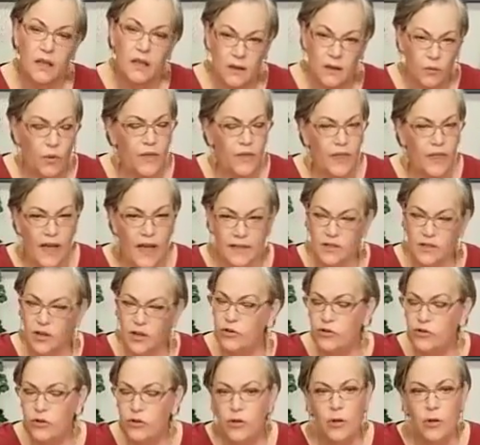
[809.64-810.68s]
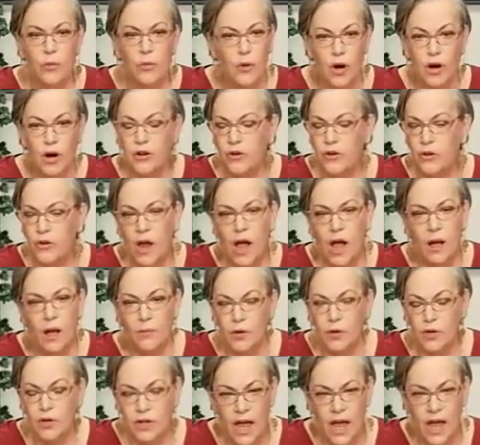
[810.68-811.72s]
when that's our tool of barter, I'm
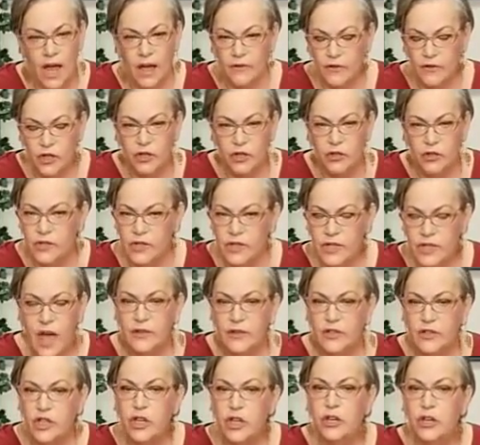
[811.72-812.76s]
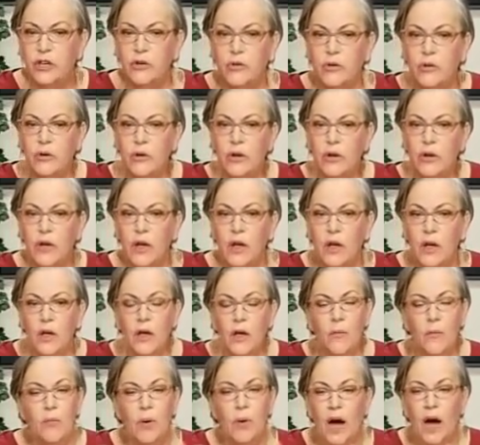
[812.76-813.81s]
going to have to use that too.
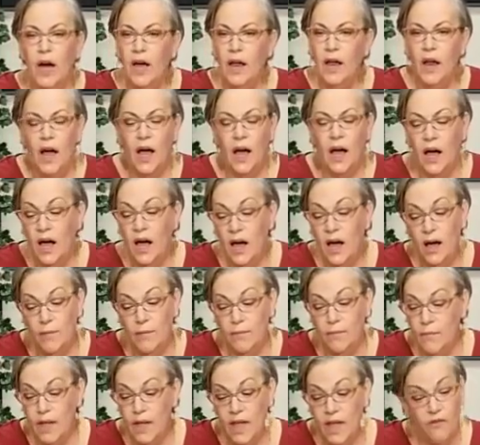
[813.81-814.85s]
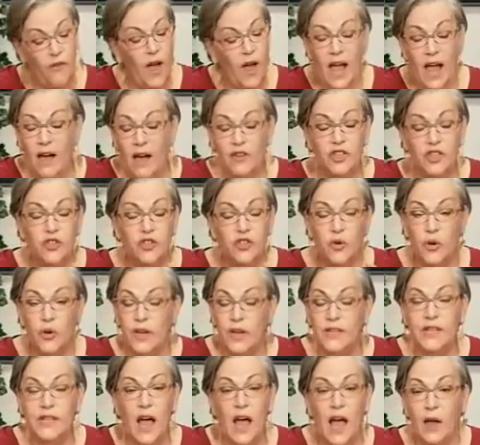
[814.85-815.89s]
But if I have a
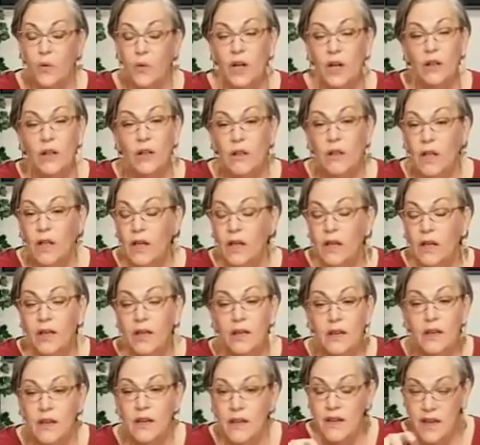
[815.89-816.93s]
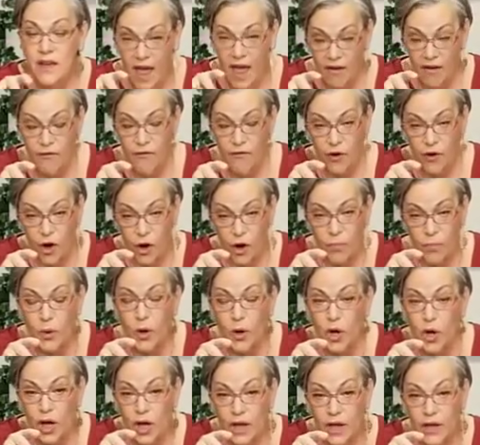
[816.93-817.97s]
choice, I will never
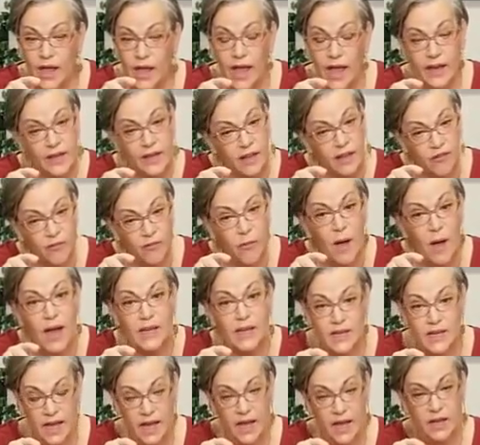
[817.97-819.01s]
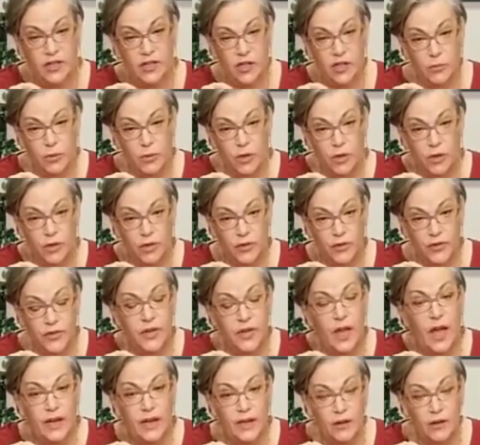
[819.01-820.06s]
put any of my tangibles
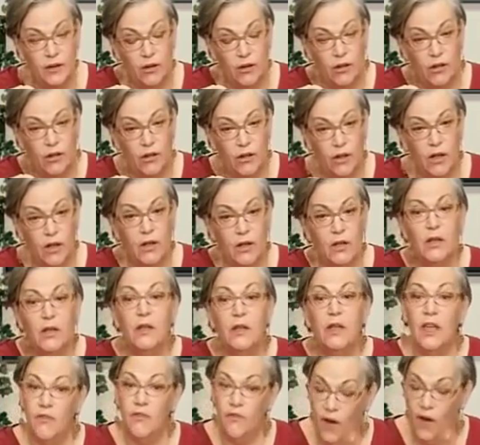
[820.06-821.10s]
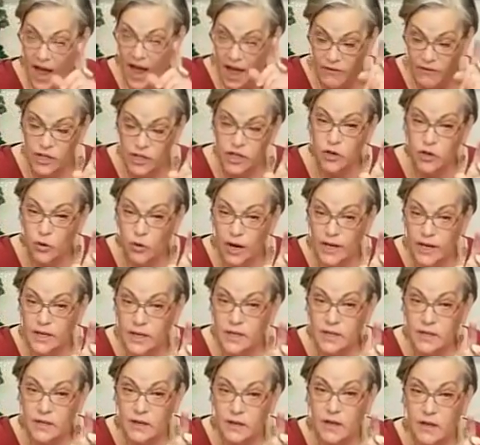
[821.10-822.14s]
title, if I have a
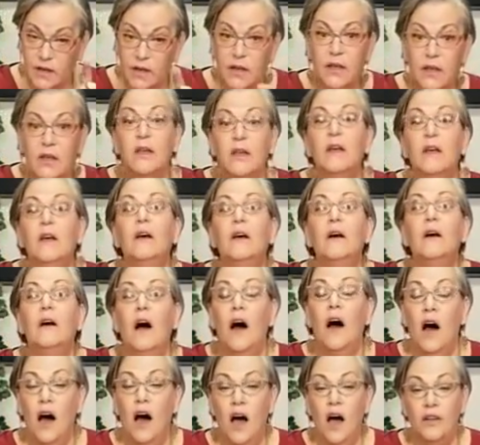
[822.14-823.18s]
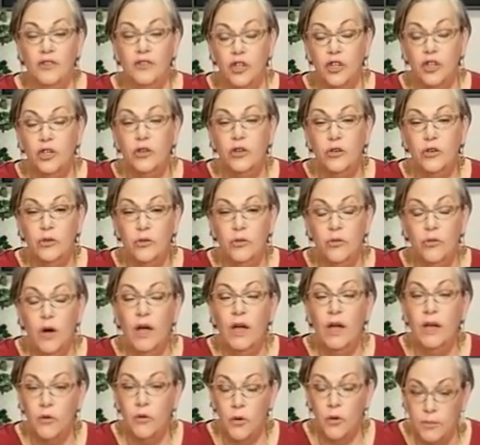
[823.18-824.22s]
choice, onto a
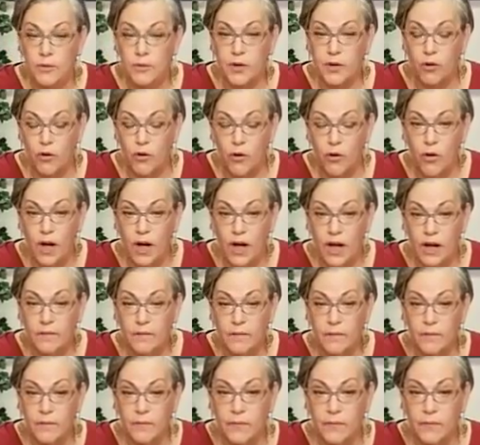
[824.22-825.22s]
crypto coin